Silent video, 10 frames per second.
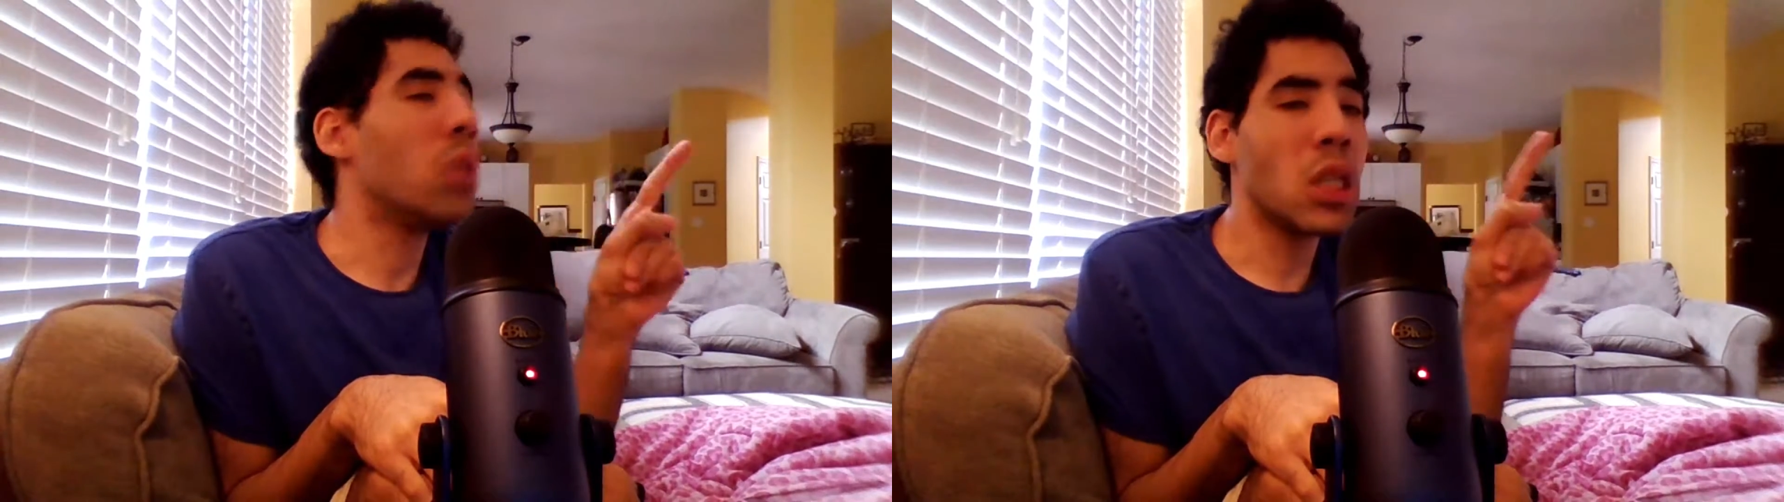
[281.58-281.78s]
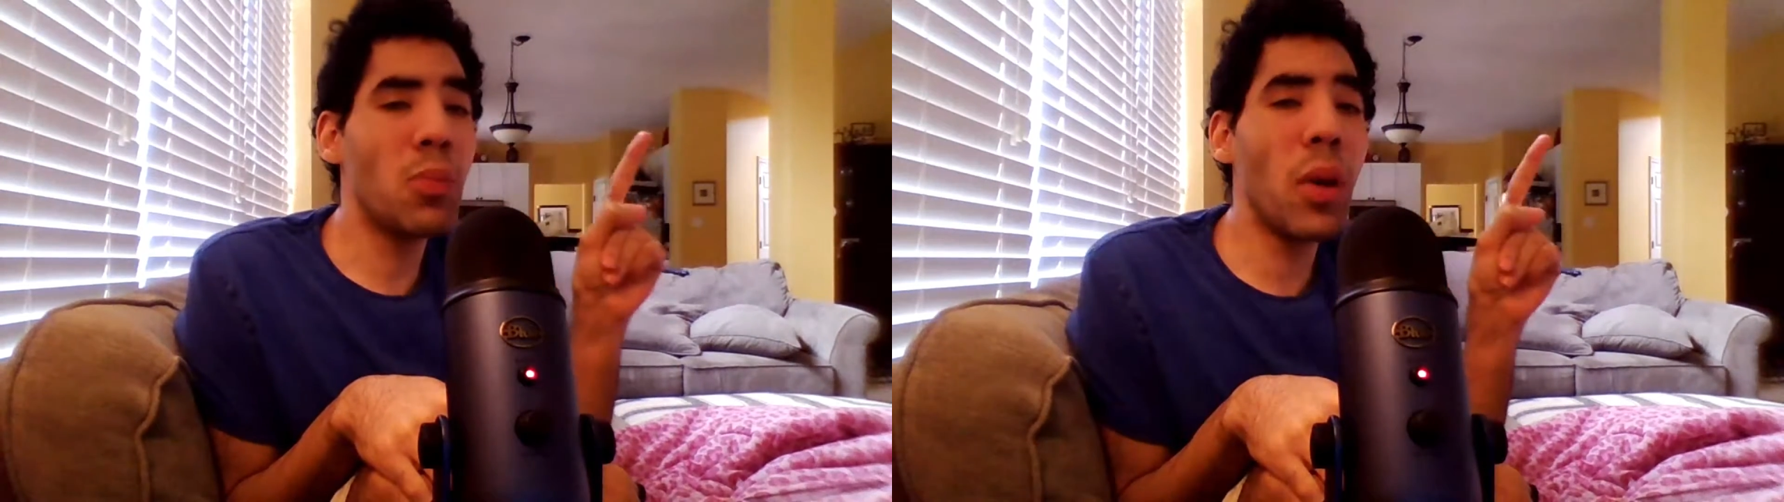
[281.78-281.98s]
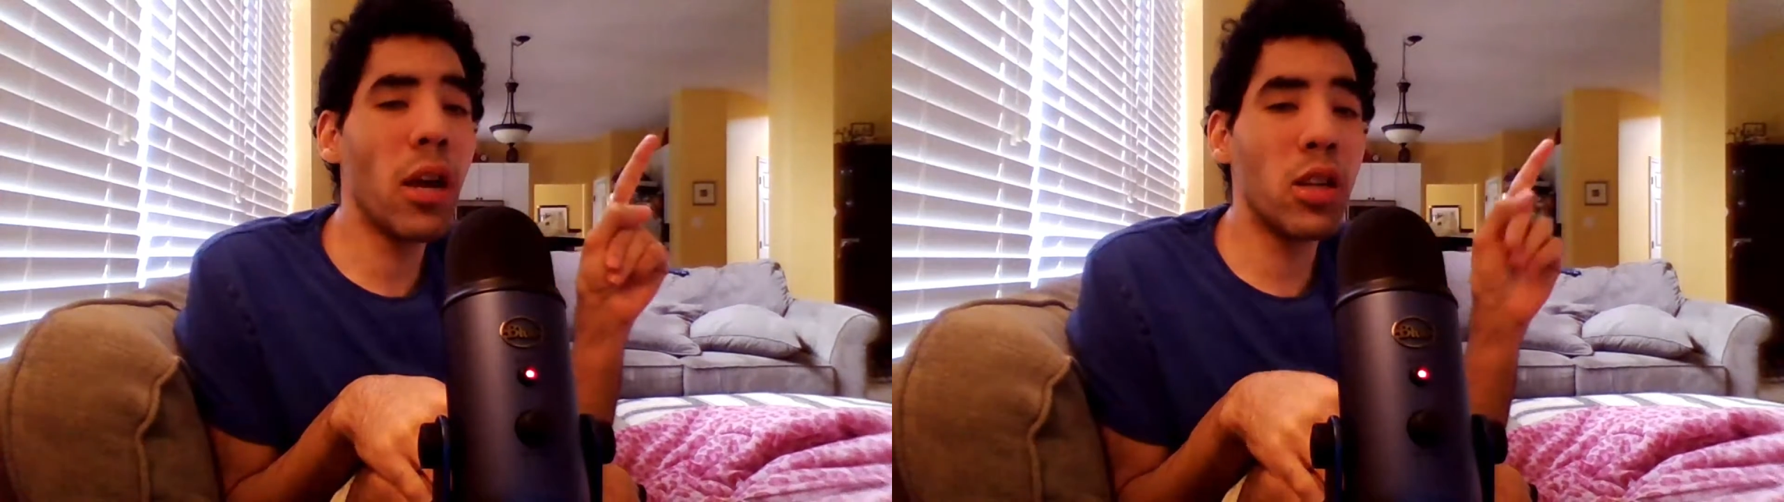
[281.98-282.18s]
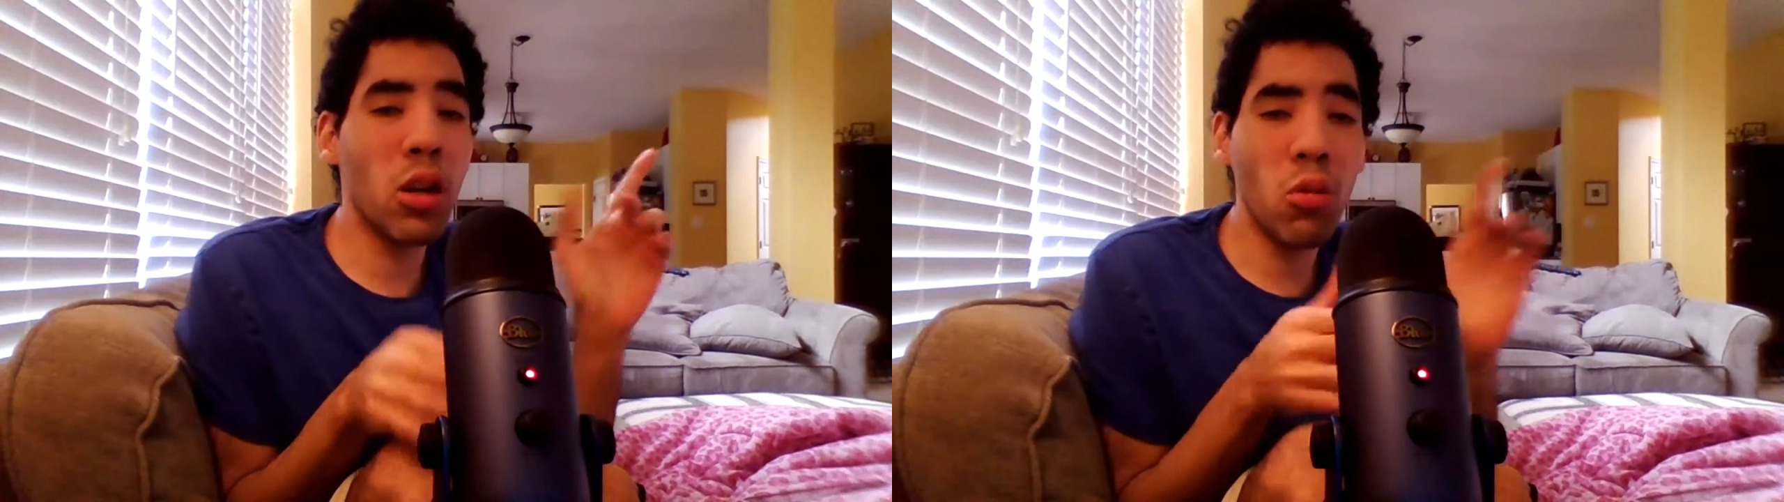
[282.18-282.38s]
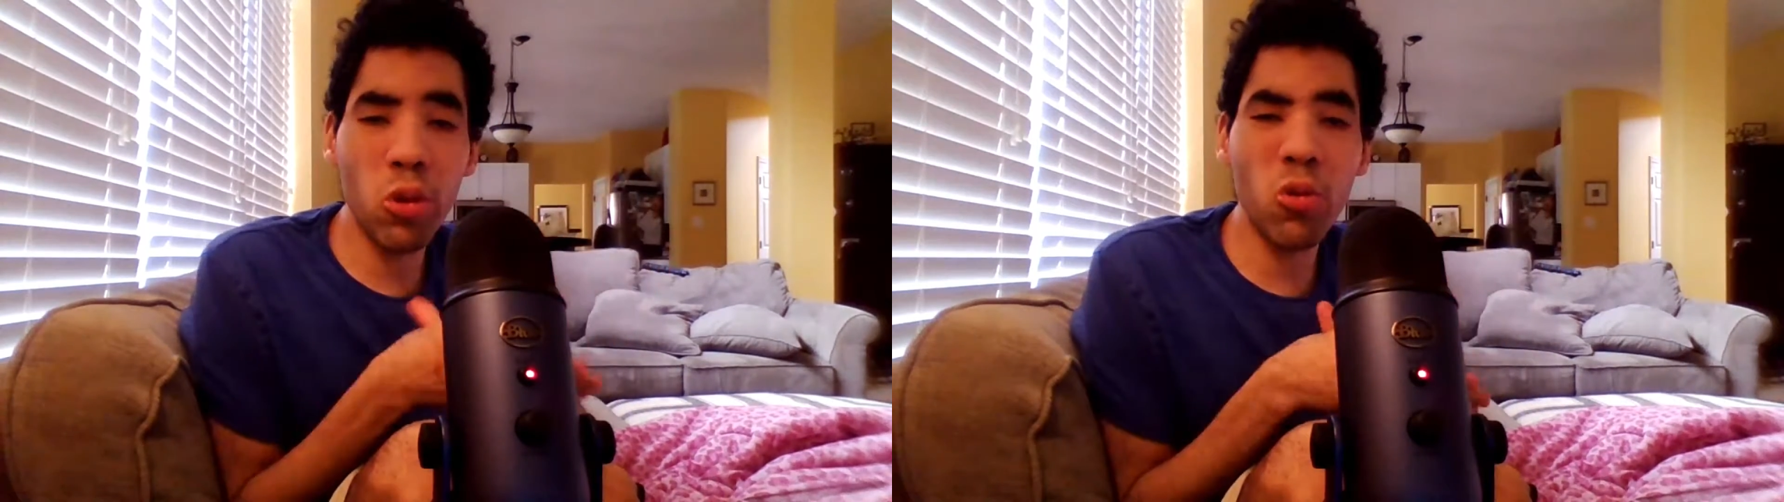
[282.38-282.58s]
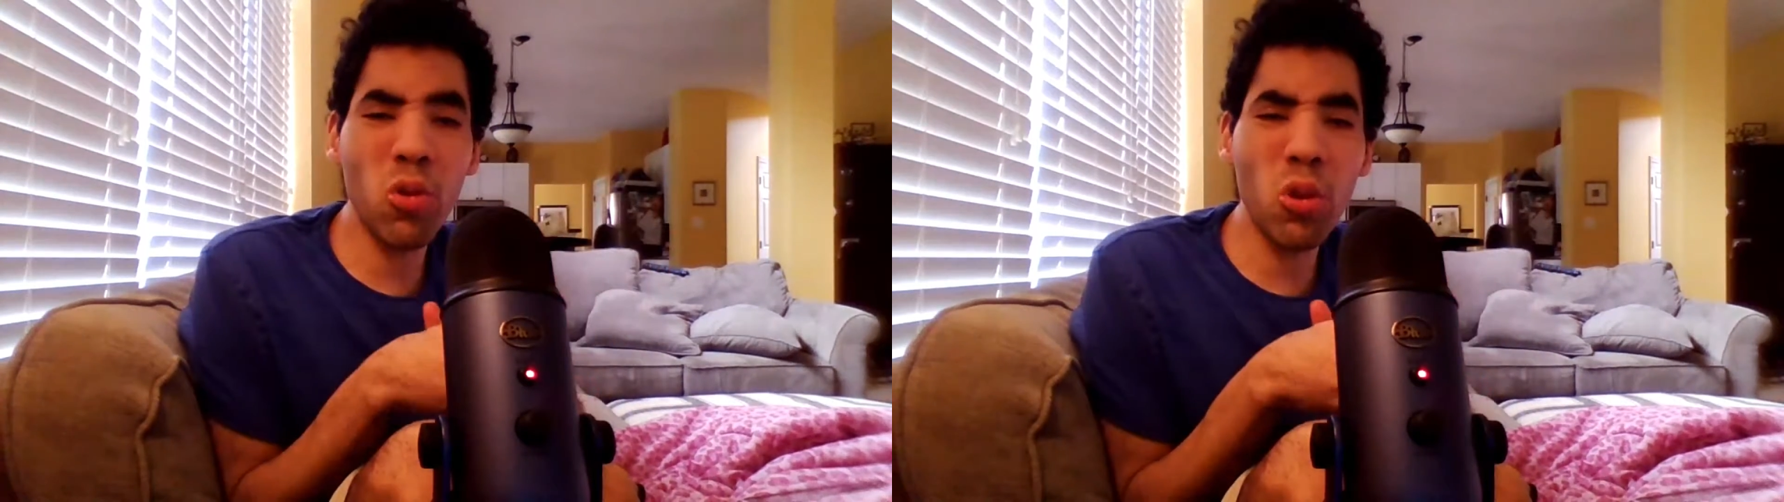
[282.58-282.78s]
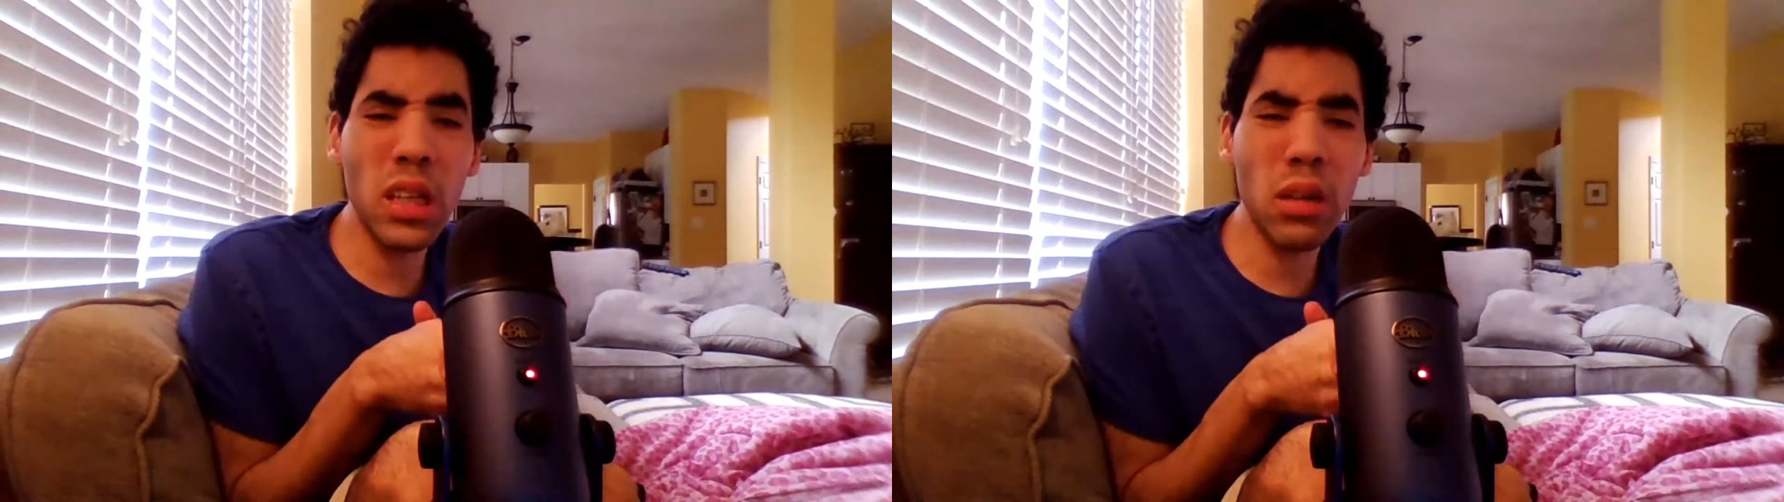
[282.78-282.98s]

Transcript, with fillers: Speaking of that, what's